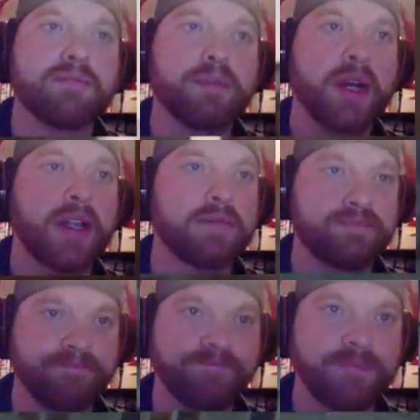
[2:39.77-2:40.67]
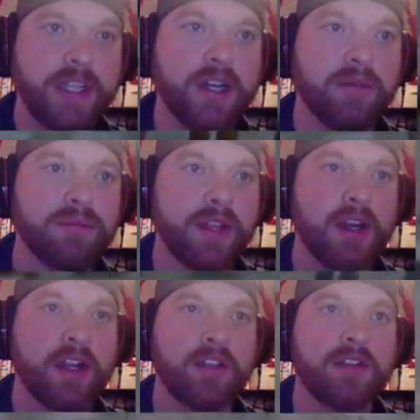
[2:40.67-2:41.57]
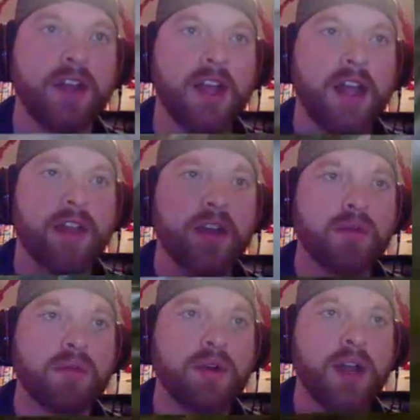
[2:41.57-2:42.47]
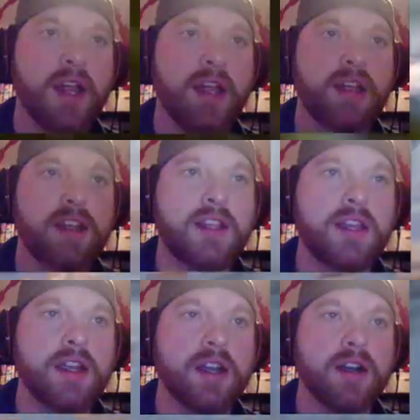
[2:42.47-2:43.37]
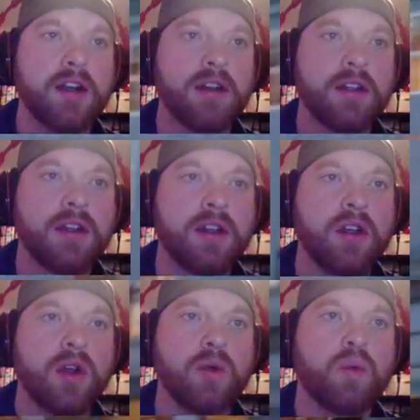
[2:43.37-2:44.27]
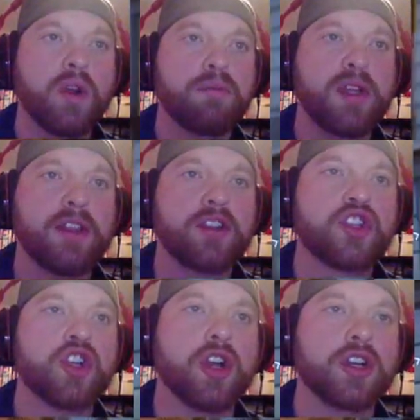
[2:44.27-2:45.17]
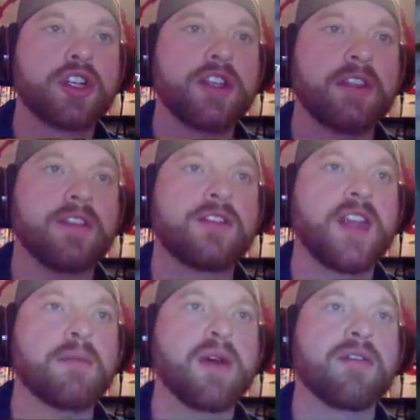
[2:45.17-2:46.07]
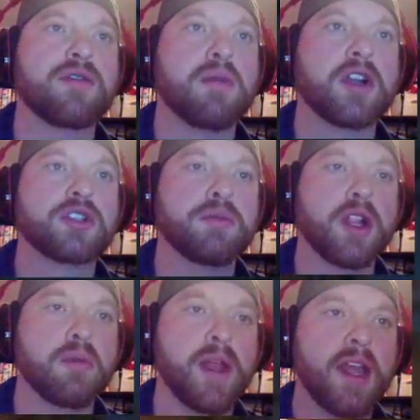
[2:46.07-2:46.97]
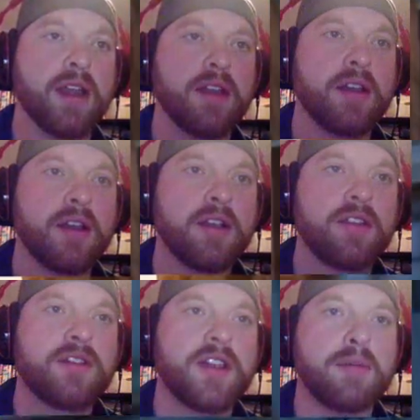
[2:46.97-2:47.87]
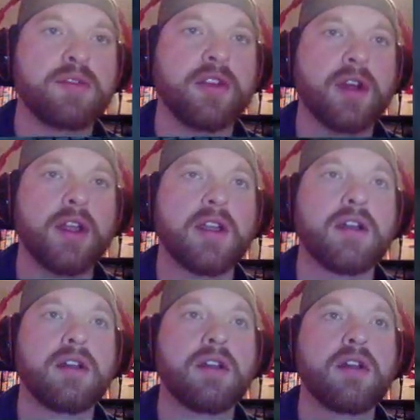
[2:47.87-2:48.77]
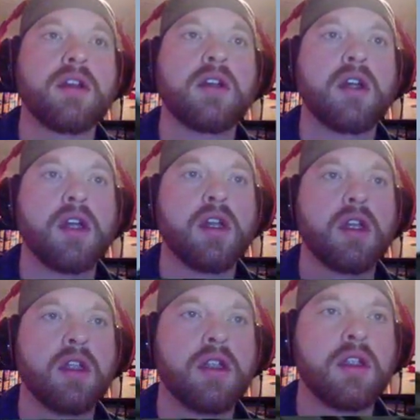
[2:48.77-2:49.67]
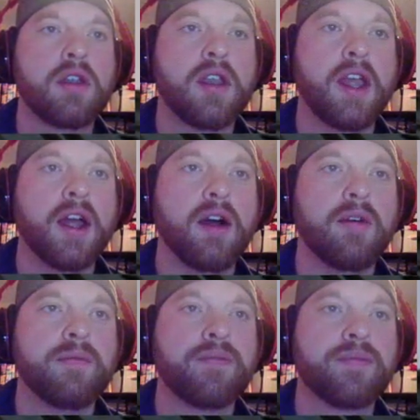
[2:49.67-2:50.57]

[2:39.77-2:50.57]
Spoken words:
but you know, there it is. And then right here would be the church that the Stay Puft Marshmallow Man steps on. Now,